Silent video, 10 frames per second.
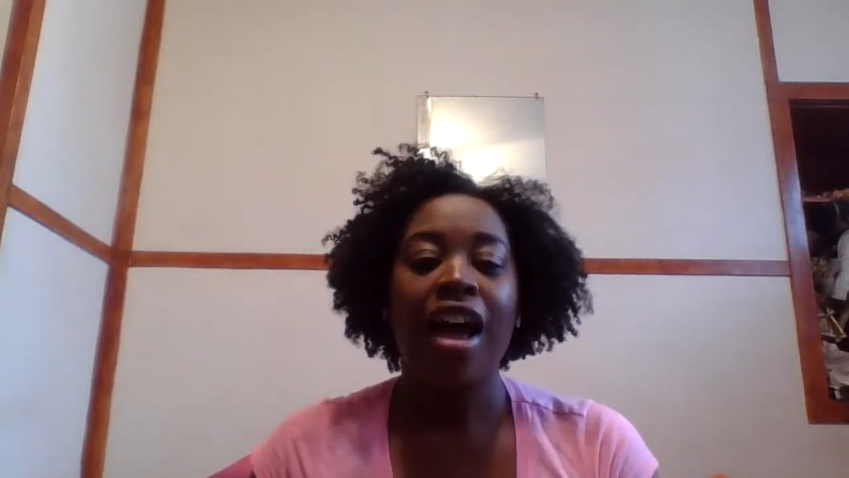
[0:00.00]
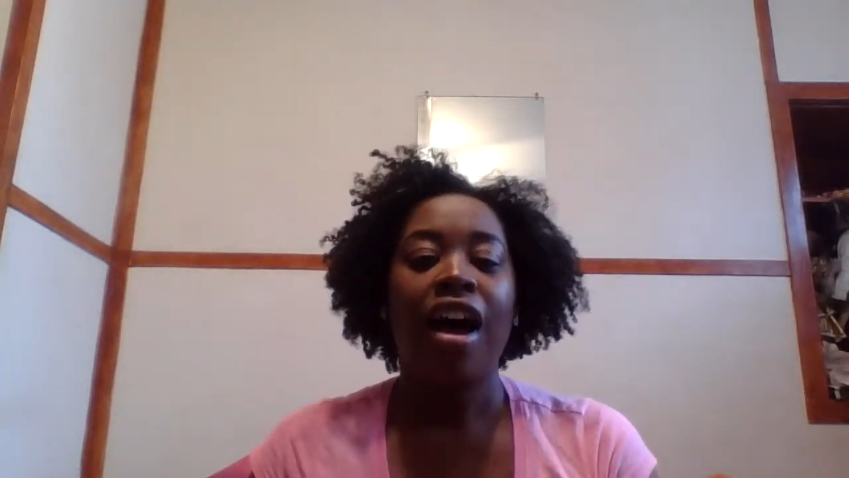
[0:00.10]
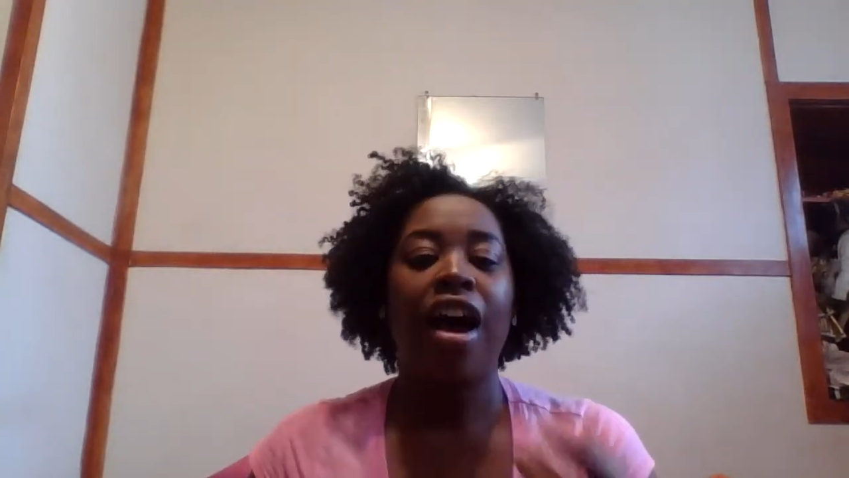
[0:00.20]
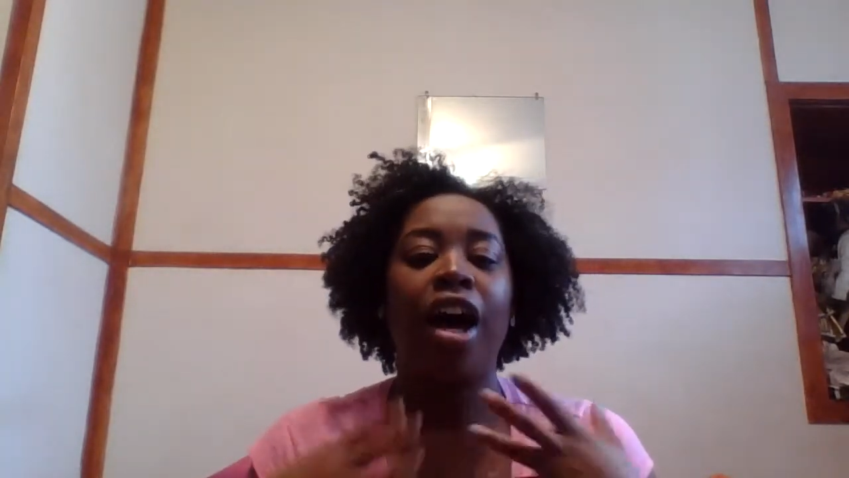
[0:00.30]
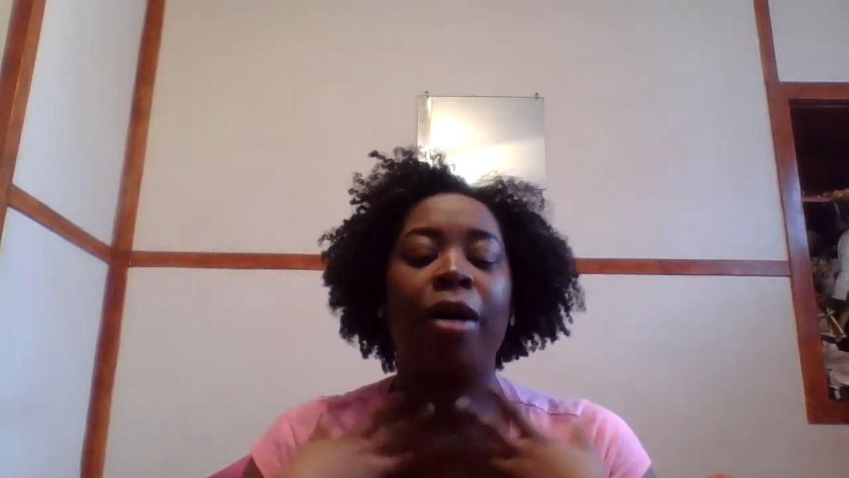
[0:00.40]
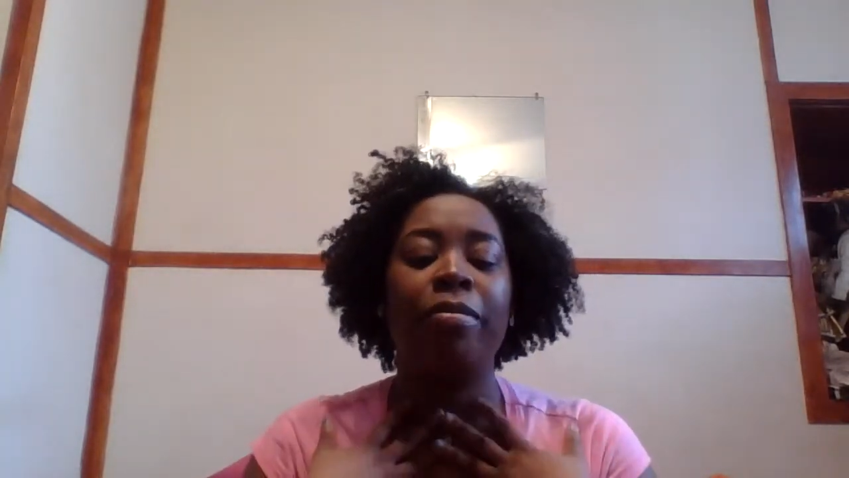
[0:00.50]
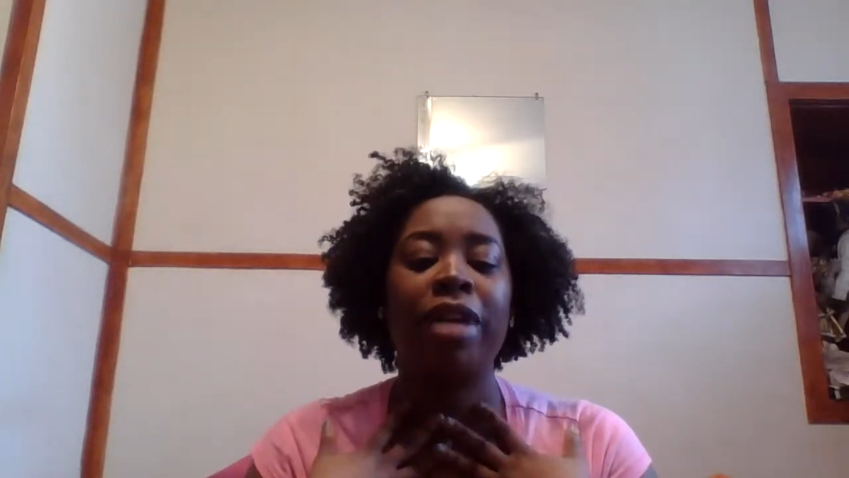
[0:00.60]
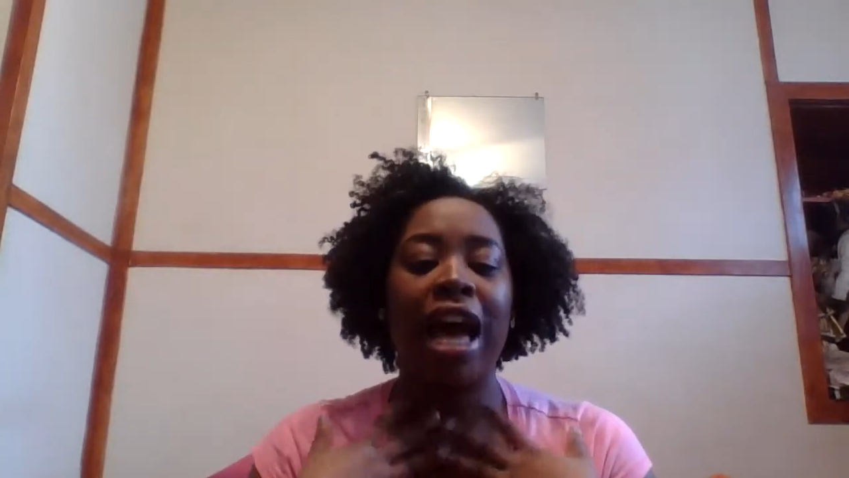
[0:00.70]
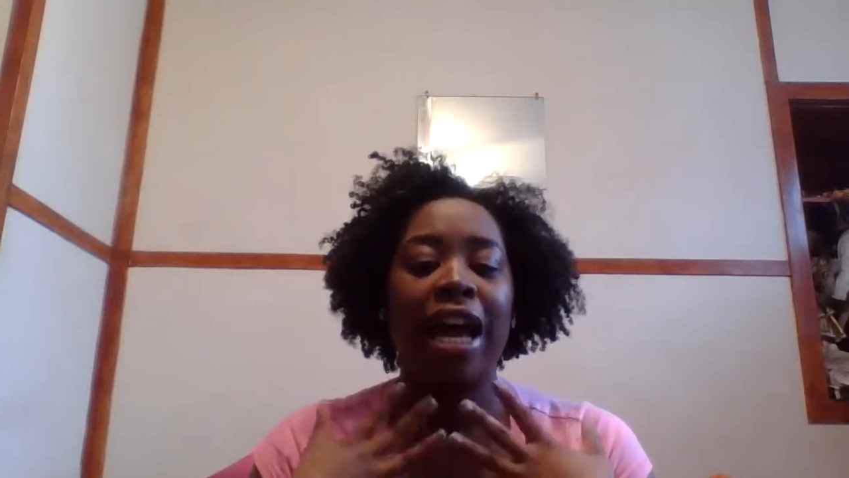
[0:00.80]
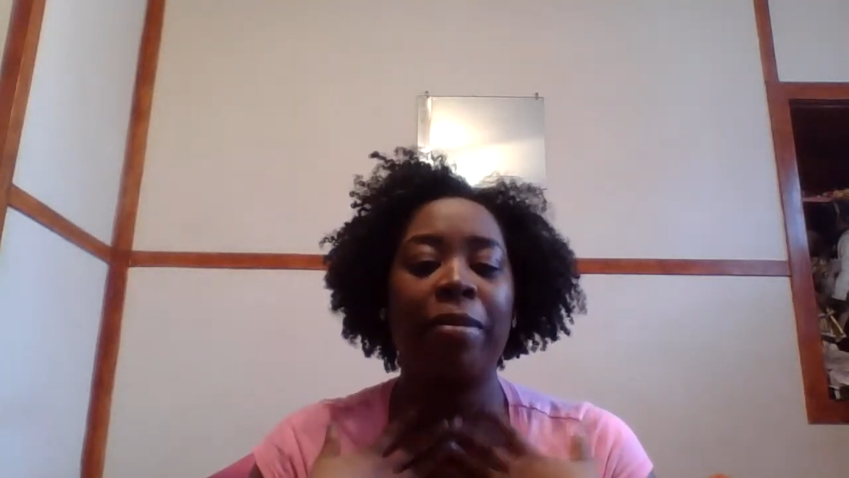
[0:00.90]
I
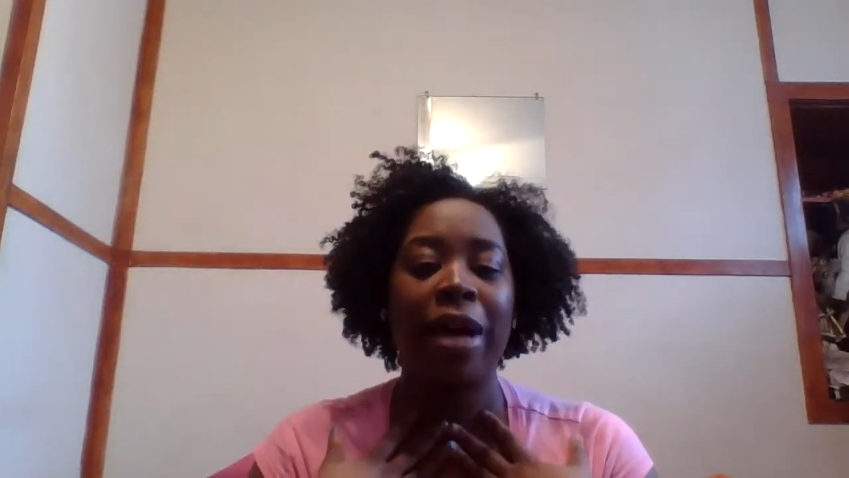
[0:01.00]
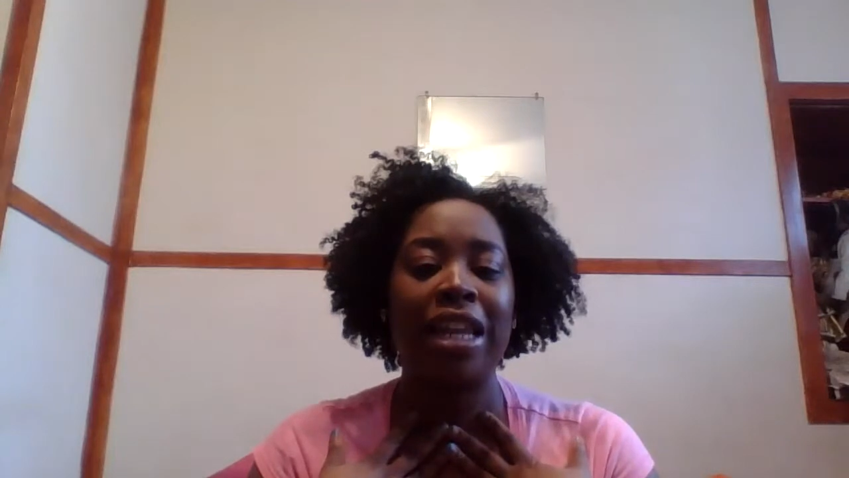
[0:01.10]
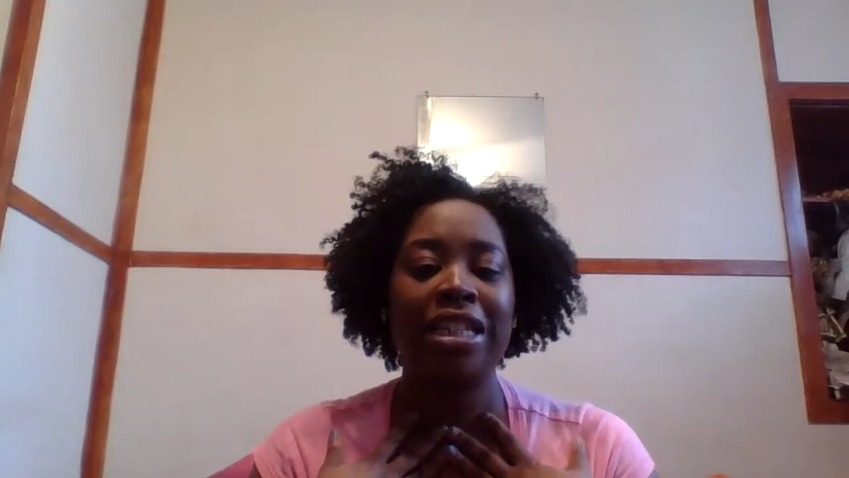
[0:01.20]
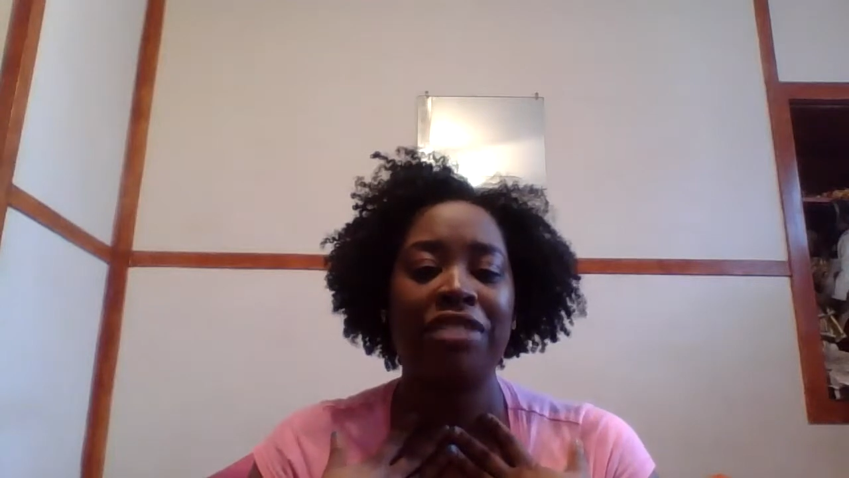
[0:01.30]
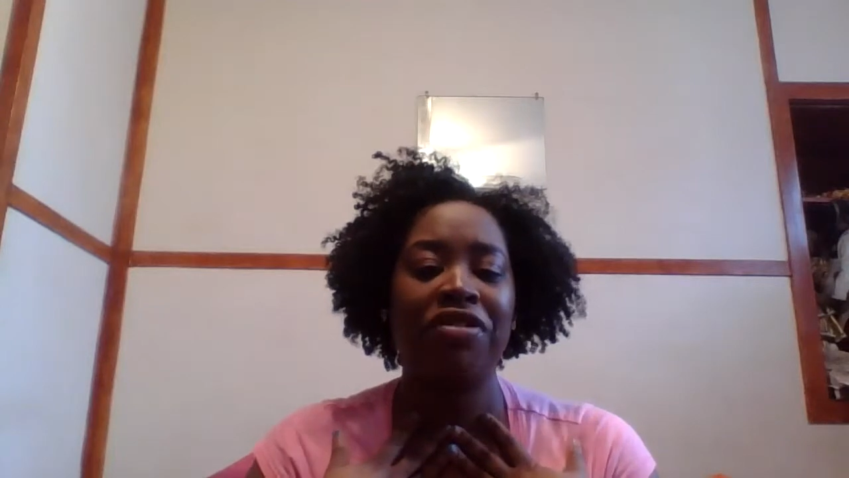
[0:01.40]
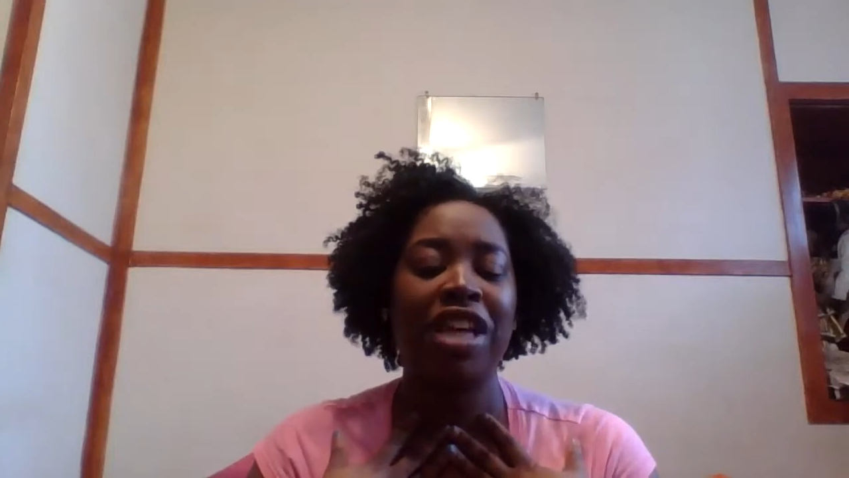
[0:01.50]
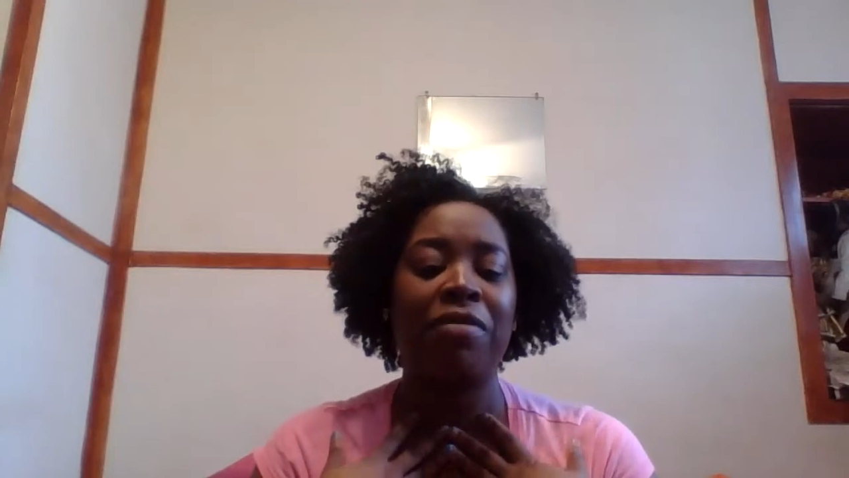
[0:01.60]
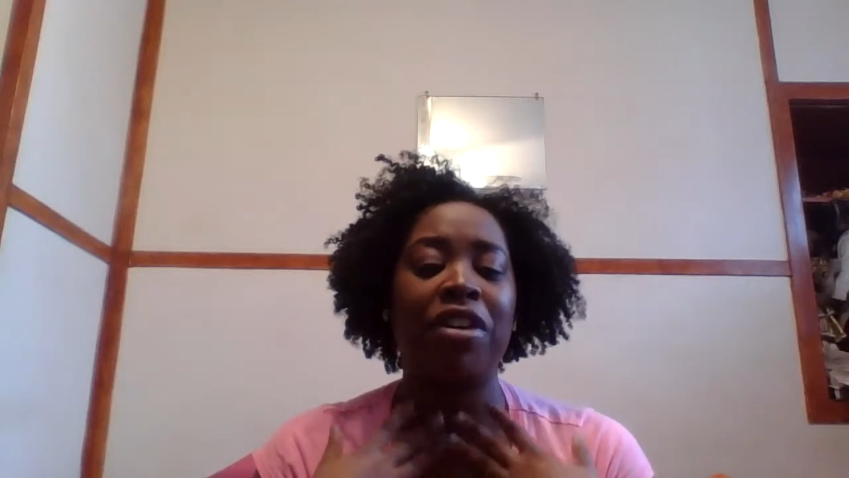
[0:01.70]
apologize for that